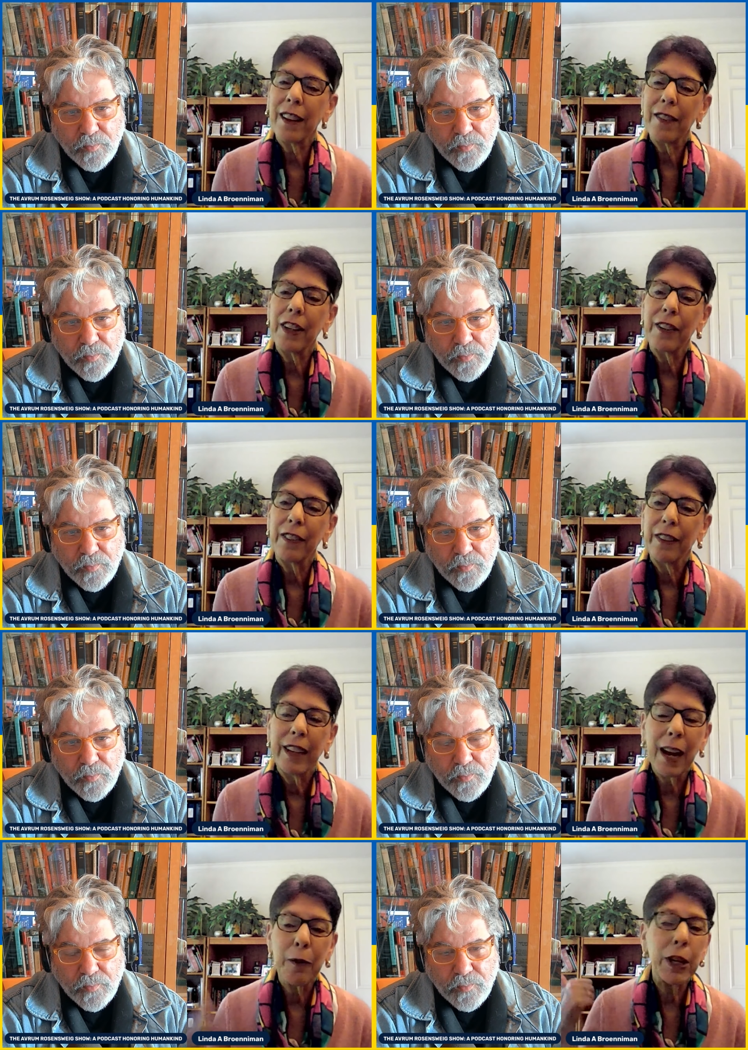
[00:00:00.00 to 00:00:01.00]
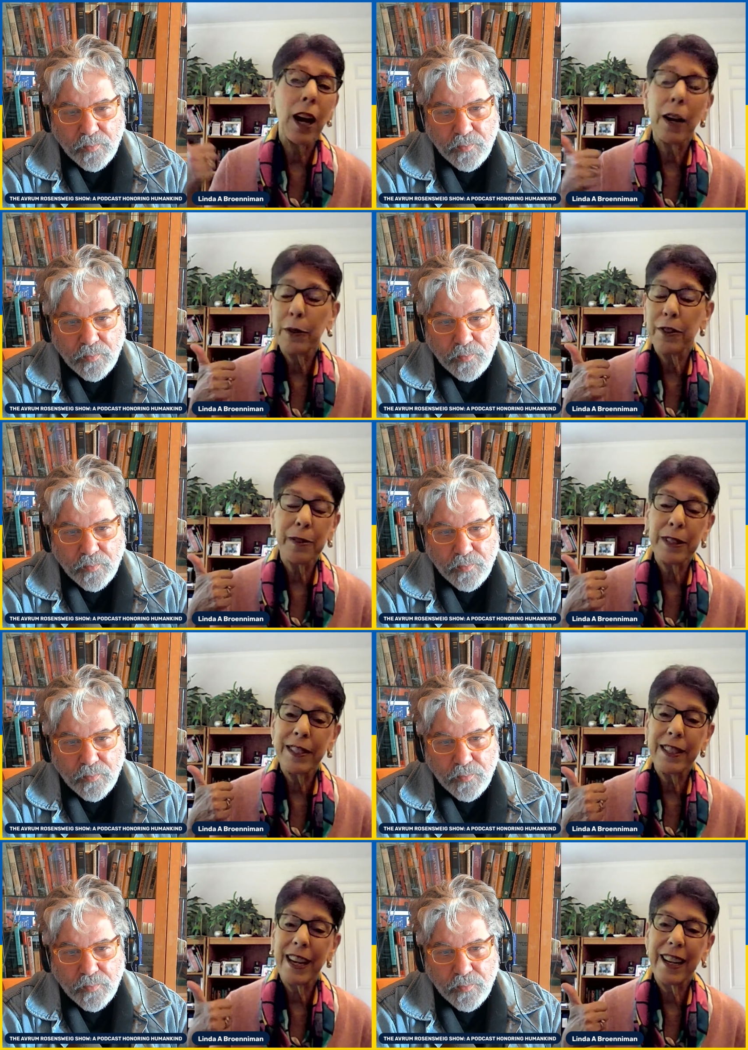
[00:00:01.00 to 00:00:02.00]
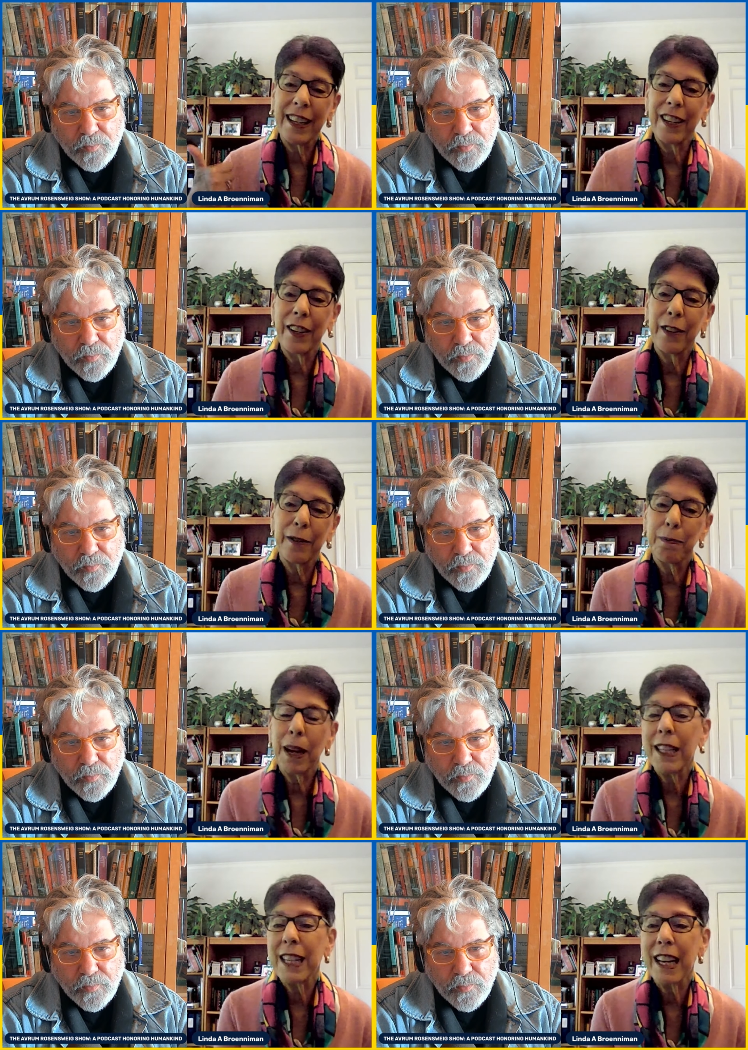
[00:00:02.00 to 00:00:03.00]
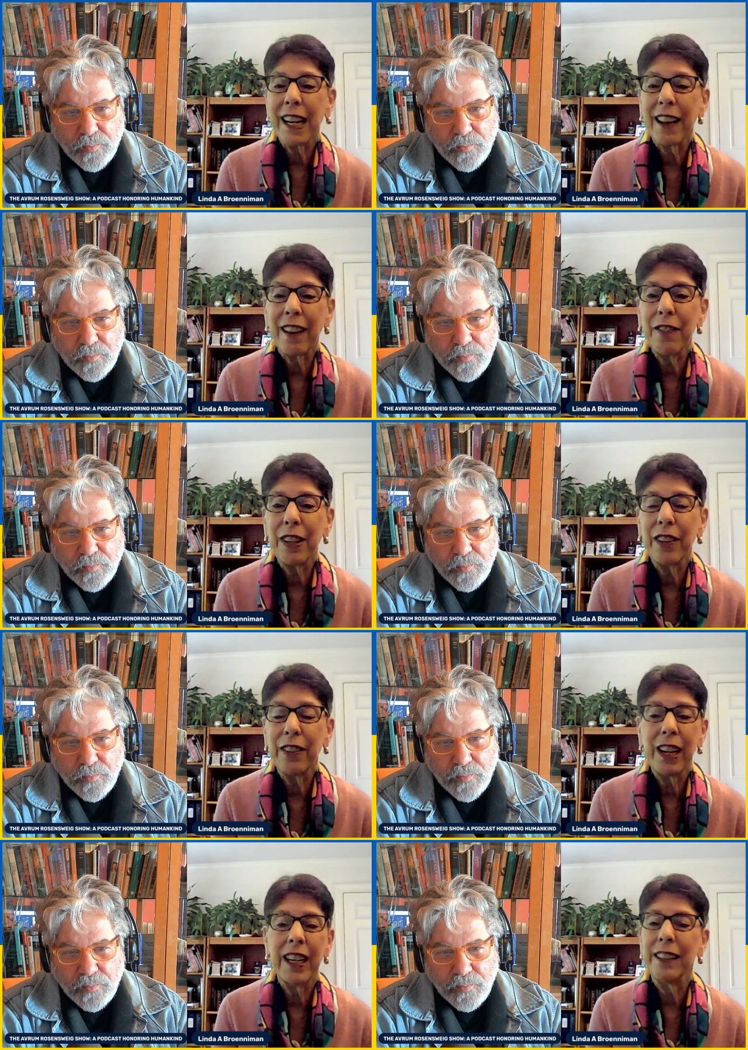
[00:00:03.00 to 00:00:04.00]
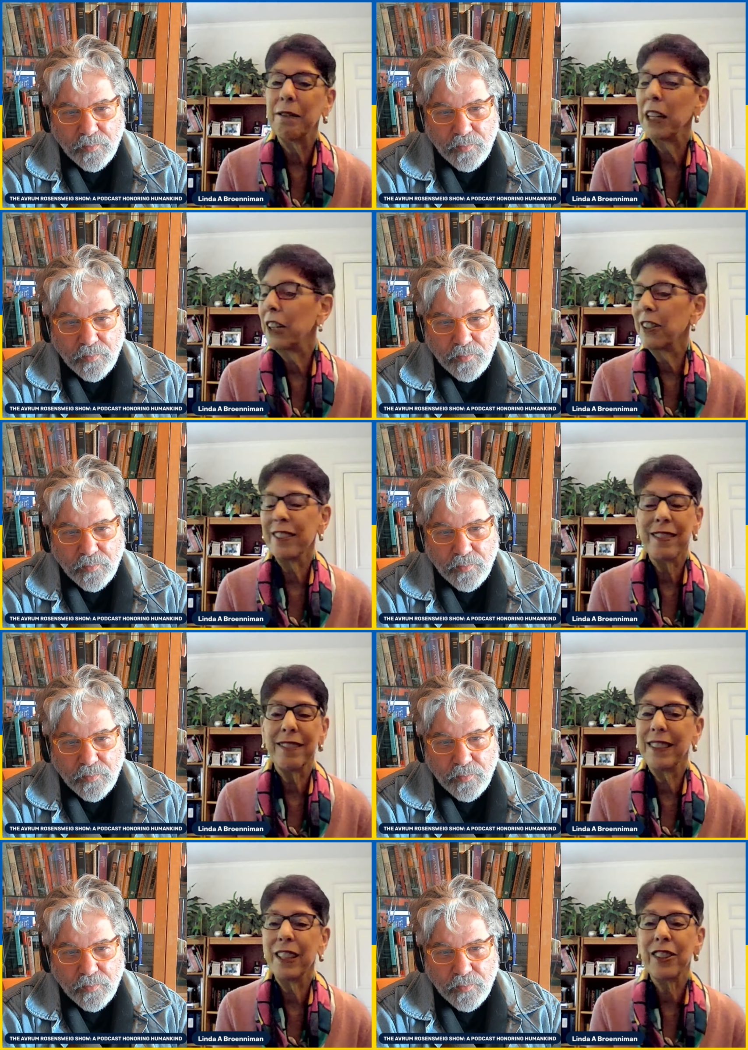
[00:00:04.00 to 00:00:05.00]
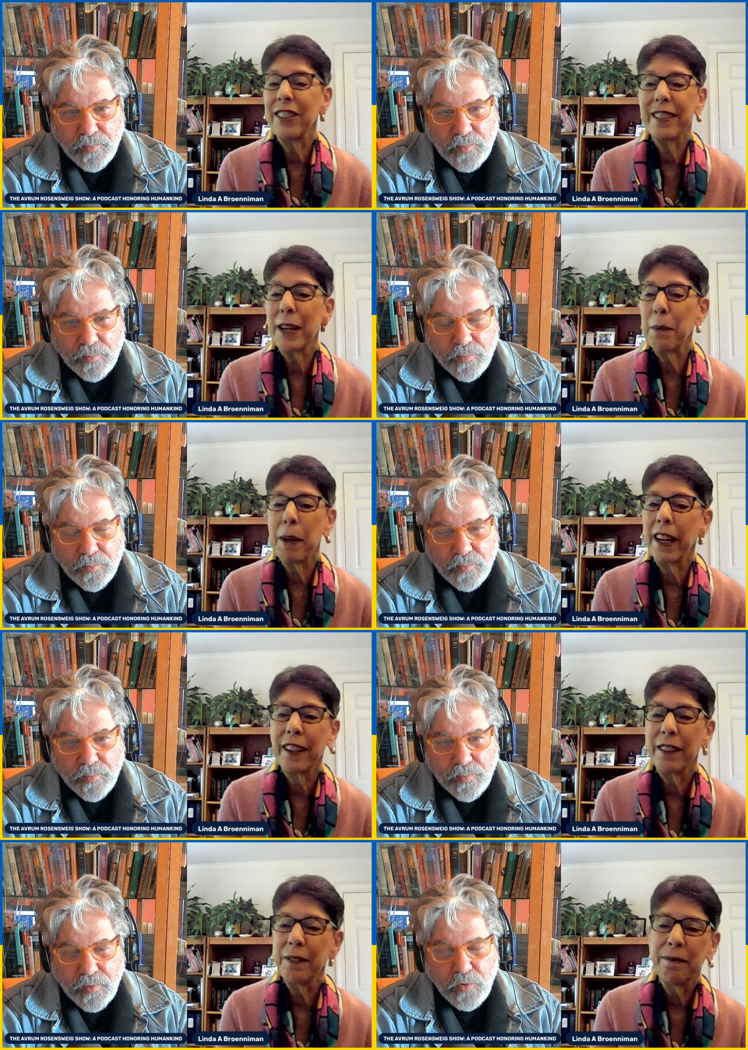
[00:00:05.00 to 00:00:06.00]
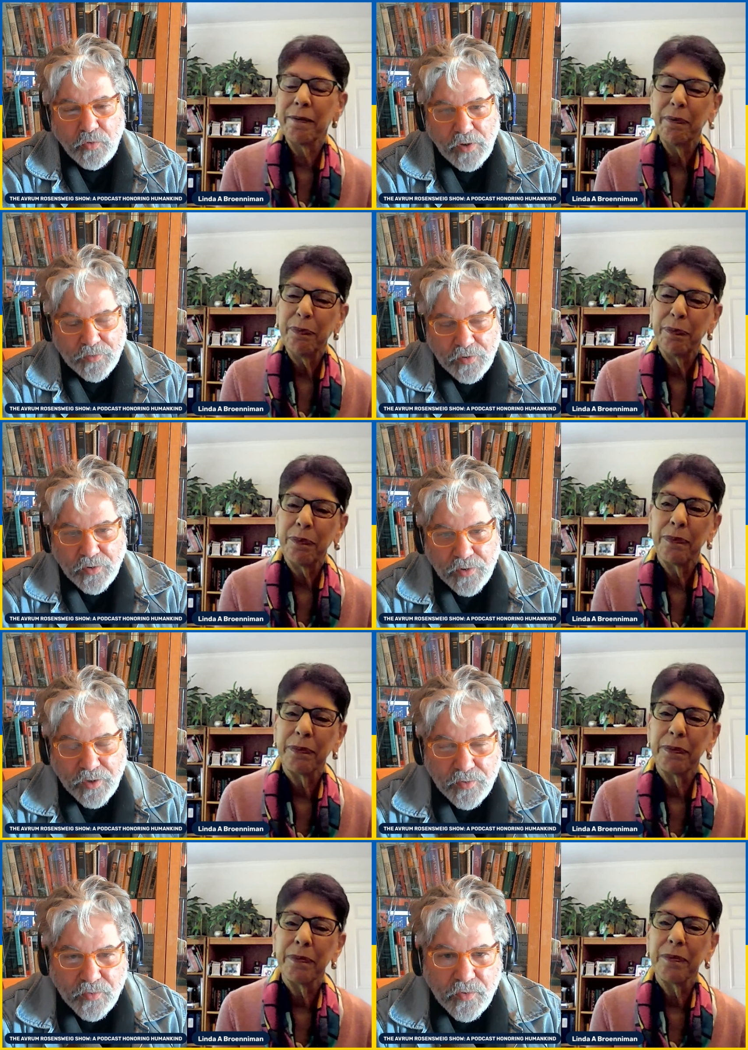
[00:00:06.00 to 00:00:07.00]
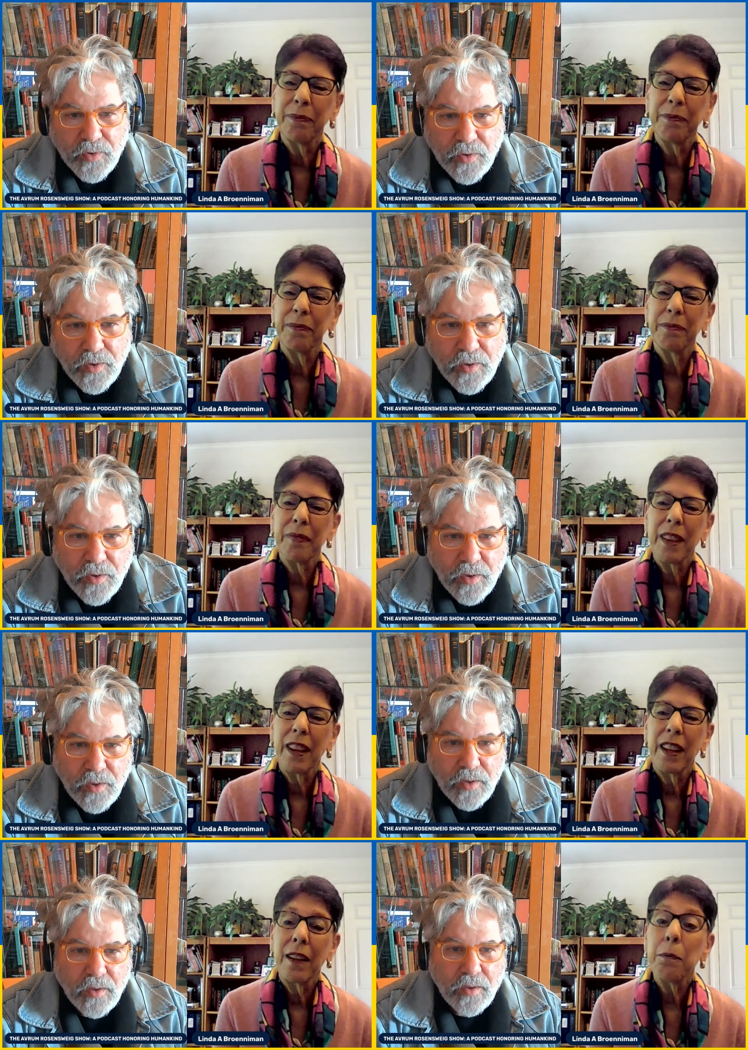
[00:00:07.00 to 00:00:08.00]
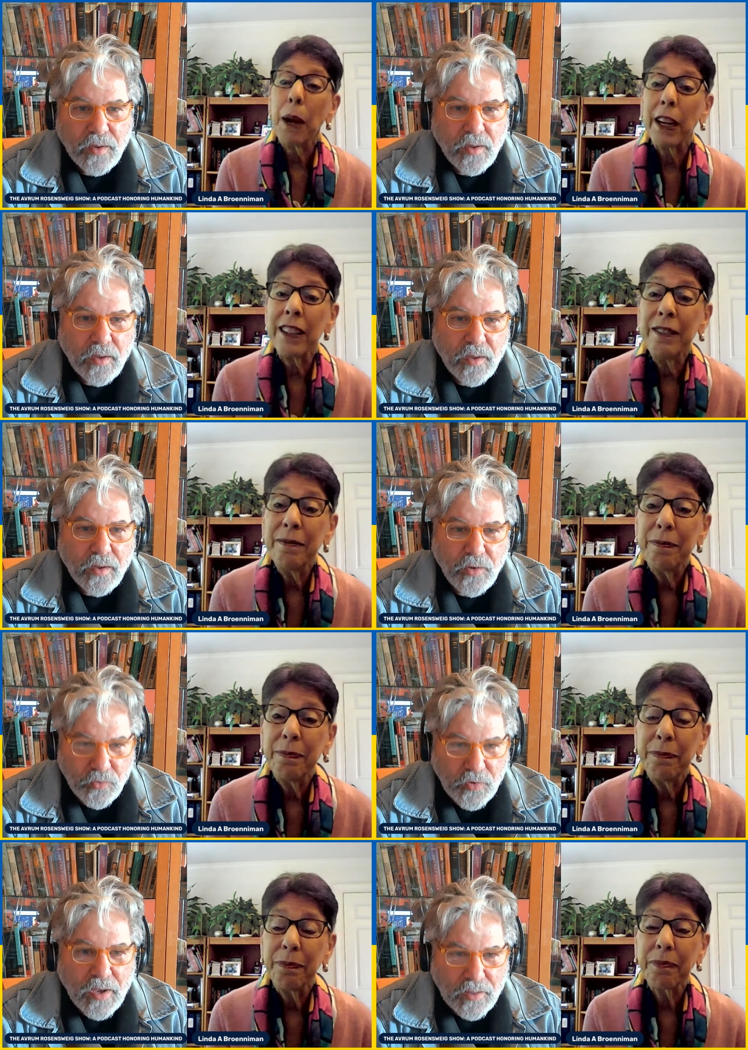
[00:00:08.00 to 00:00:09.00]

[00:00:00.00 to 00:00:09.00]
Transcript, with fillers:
Speaker 1: love you. And I would, I was always say, you know, bye dad, I love you. And he couldn't, he couldn't say it back.
Speaker 2: You say it to your kids? Pardon? you say I